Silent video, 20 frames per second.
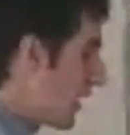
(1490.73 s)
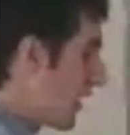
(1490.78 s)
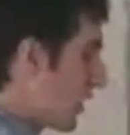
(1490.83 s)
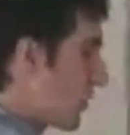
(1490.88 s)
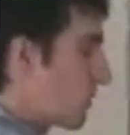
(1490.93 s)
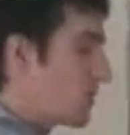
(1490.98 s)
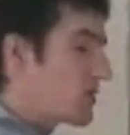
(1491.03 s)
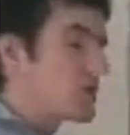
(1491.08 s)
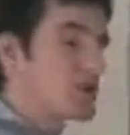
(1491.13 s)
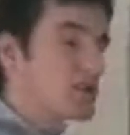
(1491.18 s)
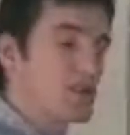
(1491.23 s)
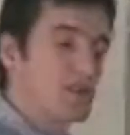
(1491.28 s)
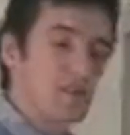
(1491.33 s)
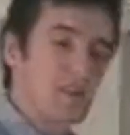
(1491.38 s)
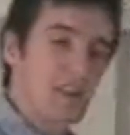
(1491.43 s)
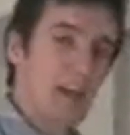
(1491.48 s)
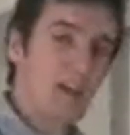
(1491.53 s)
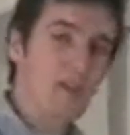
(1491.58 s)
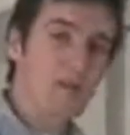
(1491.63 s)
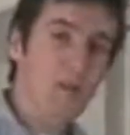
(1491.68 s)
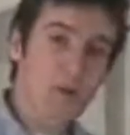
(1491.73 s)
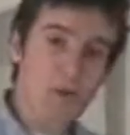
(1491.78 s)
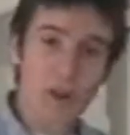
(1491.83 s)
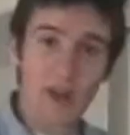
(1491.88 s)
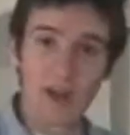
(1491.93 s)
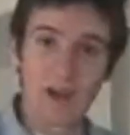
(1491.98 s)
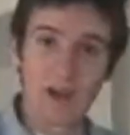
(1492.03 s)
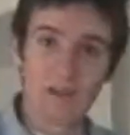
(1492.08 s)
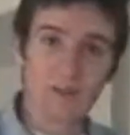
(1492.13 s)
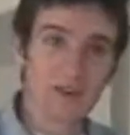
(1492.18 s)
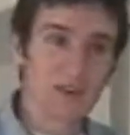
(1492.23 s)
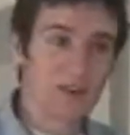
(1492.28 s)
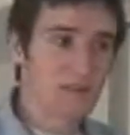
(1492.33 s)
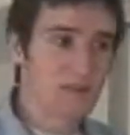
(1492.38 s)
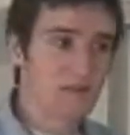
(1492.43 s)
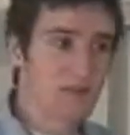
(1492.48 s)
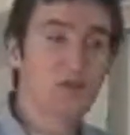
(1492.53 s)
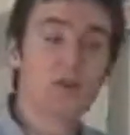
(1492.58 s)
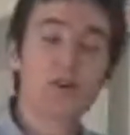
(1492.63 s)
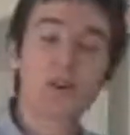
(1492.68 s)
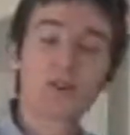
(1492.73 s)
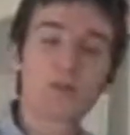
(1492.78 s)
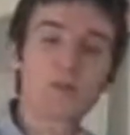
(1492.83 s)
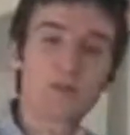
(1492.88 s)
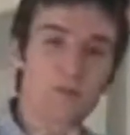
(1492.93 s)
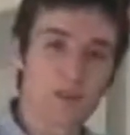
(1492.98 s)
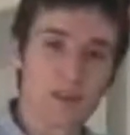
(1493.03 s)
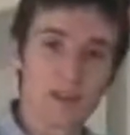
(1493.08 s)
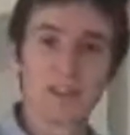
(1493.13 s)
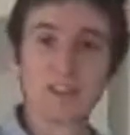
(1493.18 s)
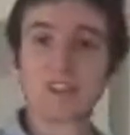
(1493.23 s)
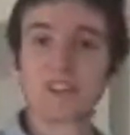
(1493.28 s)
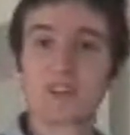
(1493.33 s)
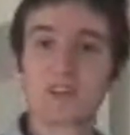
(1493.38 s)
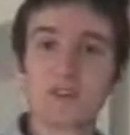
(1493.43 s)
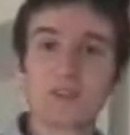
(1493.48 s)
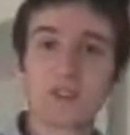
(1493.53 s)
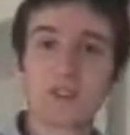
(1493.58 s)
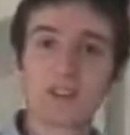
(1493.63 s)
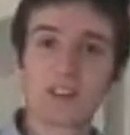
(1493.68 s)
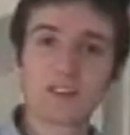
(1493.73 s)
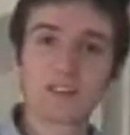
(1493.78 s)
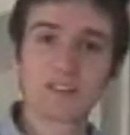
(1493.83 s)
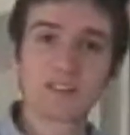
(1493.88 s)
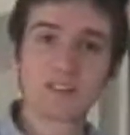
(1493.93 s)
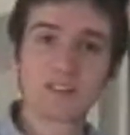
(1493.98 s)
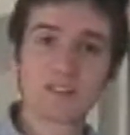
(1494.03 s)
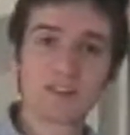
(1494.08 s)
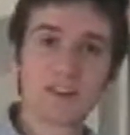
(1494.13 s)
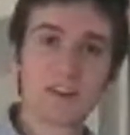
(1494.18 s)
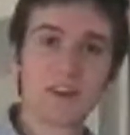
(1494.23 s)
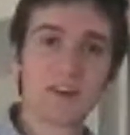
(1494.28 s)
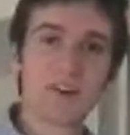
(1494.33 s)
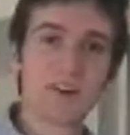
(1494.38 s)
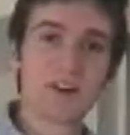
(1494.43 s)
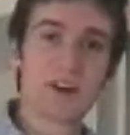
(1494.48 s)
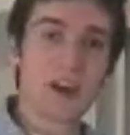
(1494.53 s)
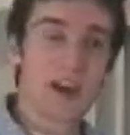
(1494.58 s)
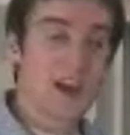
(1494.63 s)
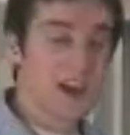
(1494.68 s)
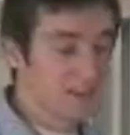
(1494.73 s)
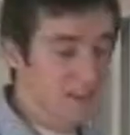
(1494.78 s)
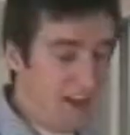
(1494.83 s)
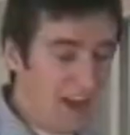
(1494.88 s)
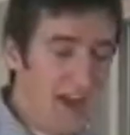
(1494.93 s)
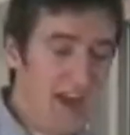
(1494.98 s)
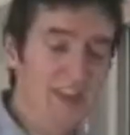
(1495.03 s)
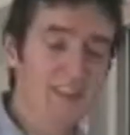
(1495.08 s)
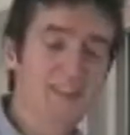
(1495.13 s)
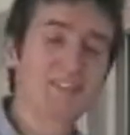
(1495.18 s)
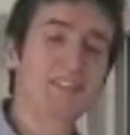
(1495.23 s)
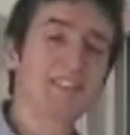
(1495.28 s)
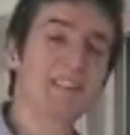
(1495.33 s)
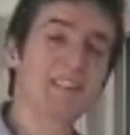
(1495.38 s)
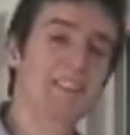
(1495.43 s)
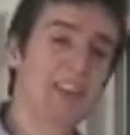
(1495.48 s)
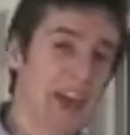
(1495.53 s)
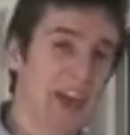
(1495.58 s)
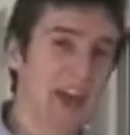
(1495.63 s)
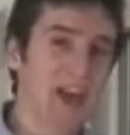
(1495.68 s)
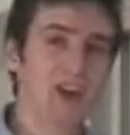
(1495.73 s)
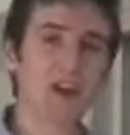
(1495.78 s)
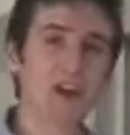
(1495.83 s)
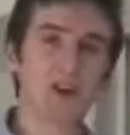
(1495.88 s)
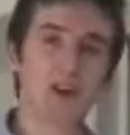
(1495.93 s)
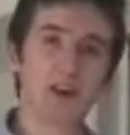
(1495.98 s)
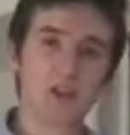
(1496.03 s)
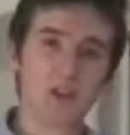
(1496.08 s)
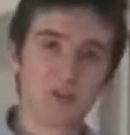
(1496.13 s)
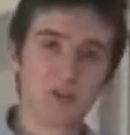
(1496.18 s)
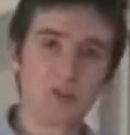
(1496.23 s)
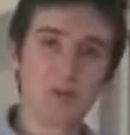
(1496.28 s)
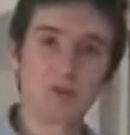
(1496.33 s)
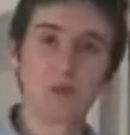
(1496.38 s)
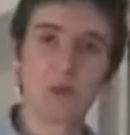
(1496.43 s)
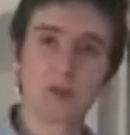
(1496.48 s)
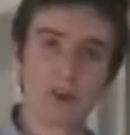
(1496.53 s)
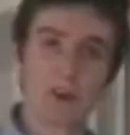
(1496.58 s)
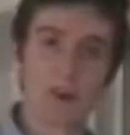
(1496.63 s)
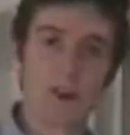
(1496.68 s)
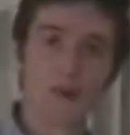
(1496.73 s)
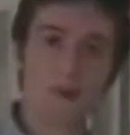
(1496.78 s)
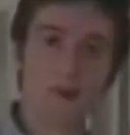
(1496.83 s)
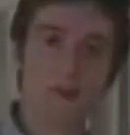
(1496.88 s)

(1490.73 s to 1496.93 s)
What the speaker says: which is exactly what would happen if you could really do this. And that is the deck through window.